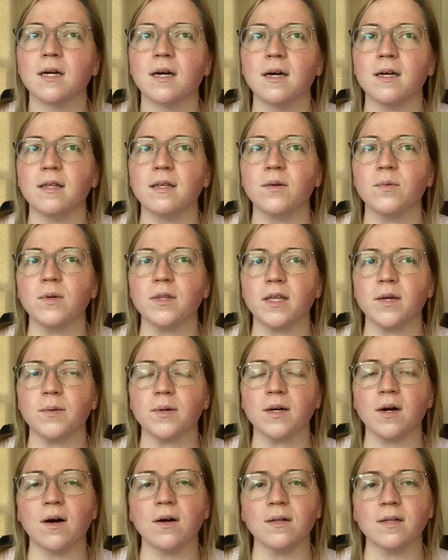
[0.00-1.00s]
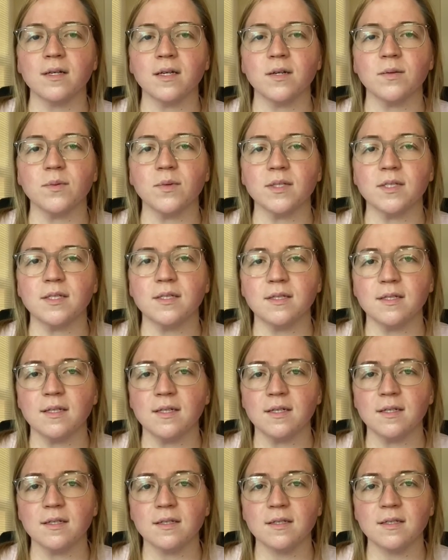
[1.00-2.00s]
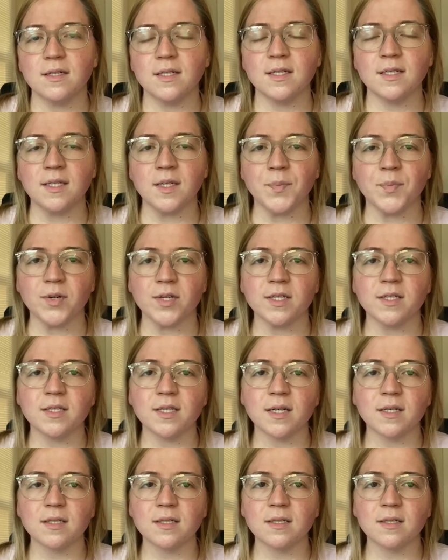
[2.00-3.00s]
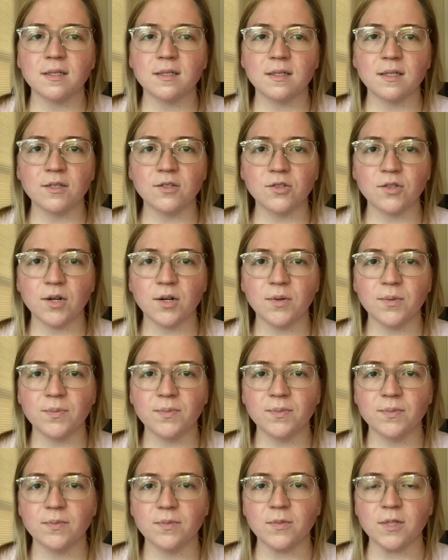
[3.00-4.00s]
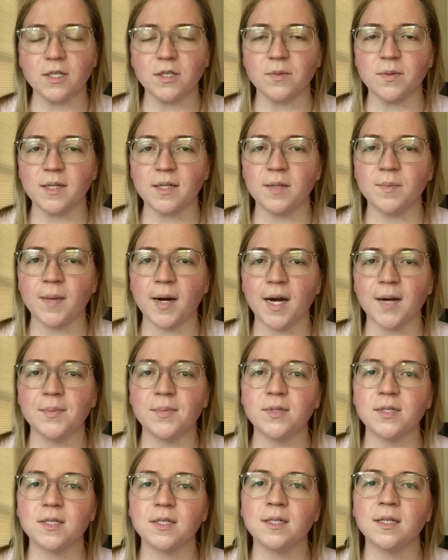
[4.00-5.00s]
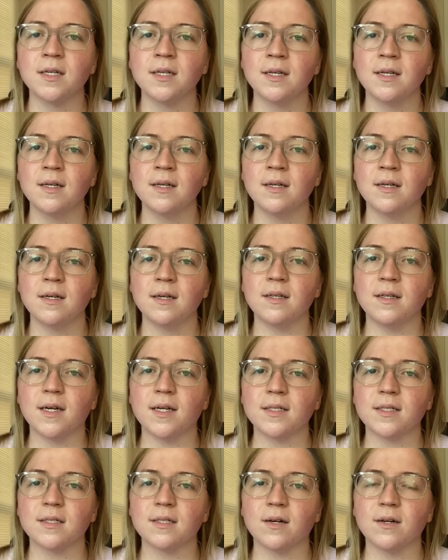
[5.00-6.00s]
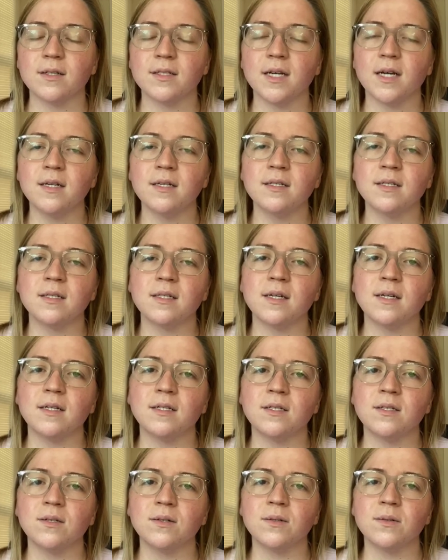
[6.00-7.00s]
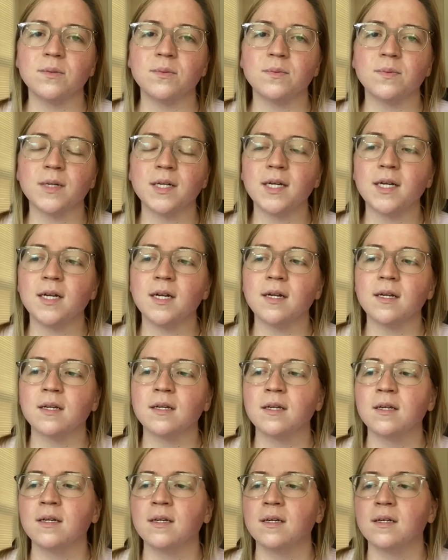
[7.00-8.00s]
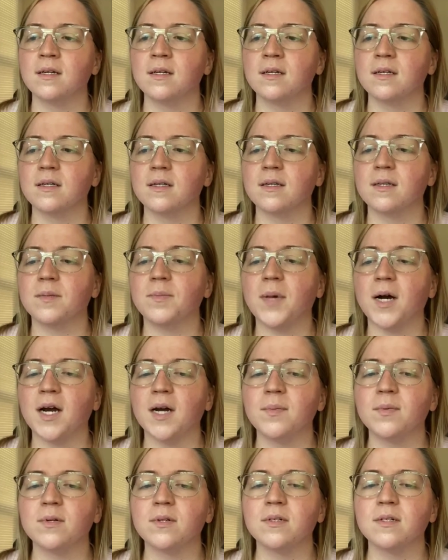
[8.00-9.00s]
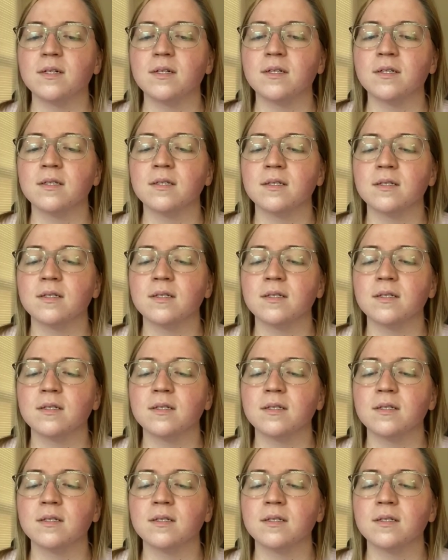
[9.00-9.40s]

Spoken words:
think what they were calling it was the Disney princess syndrome when you read the Bible. And that's our tendency to read the Bible